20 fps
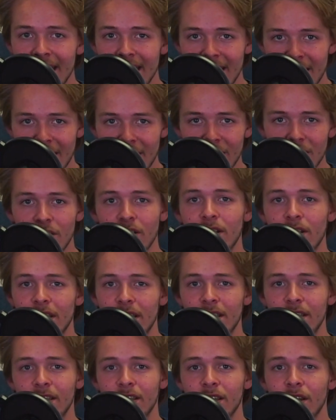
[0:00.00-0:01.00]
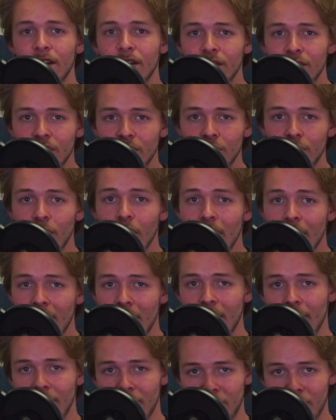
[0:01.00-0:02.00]
and goodness to
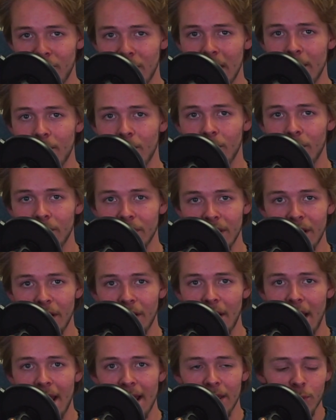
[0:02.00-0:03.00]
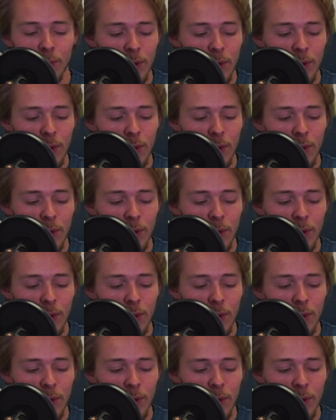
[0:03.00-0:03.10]
other people. You know, how can we